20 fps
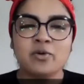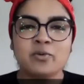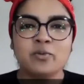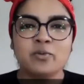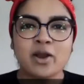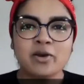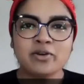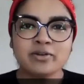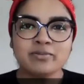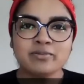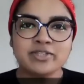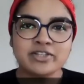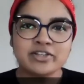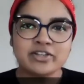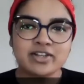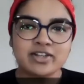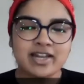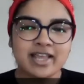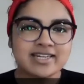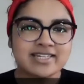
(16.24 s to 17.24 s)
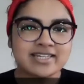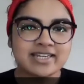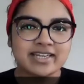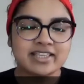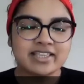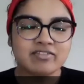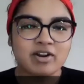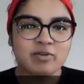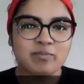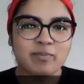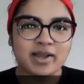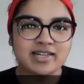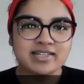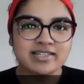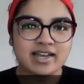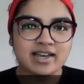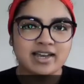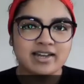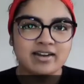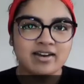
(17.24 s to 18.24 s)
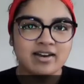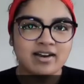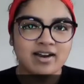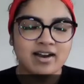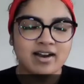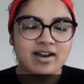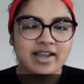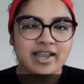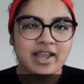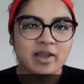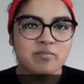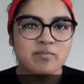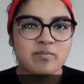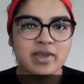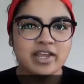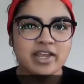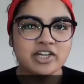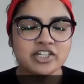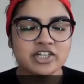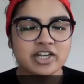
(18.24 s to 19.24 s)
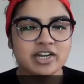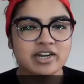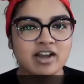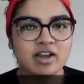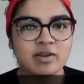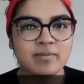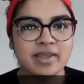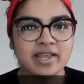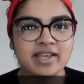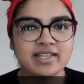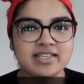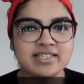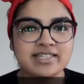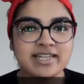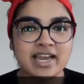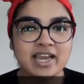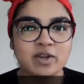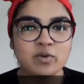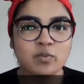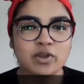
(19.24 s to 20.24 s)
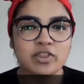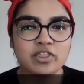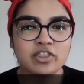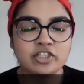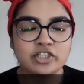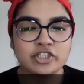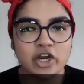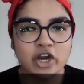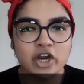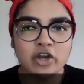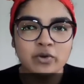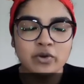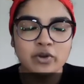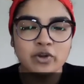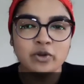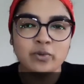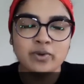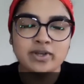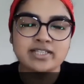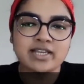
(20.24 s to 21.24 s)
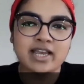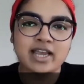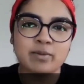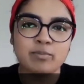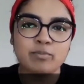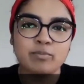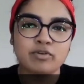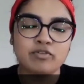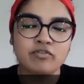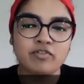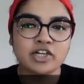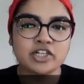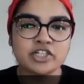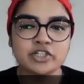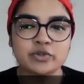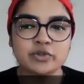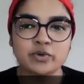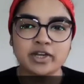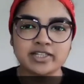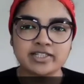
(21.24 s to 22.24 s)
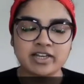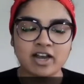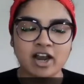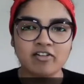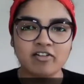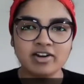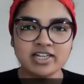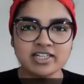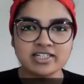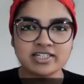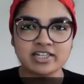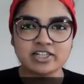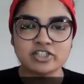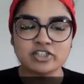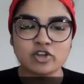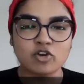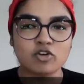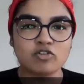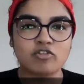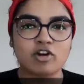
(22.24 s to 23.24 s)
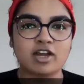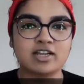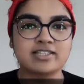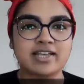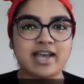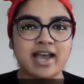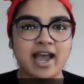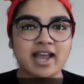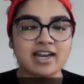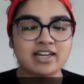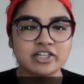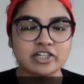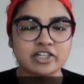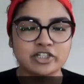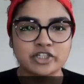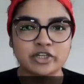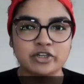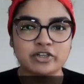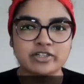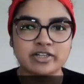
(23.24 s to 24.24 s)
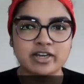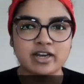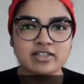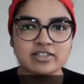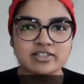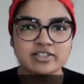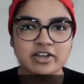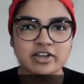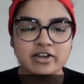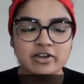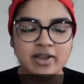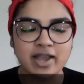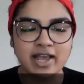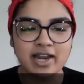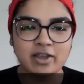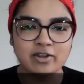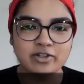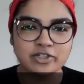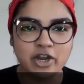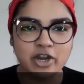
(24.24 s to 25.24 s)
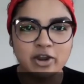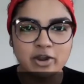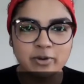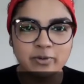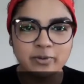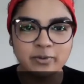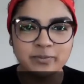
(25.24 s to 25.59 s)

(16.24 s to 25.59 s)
Welcome to Lady in the Red Bandana. I am Mish and I'm here today with Joe, who is a professional guitarist, a songwriter and a tutor. So hello, Joe.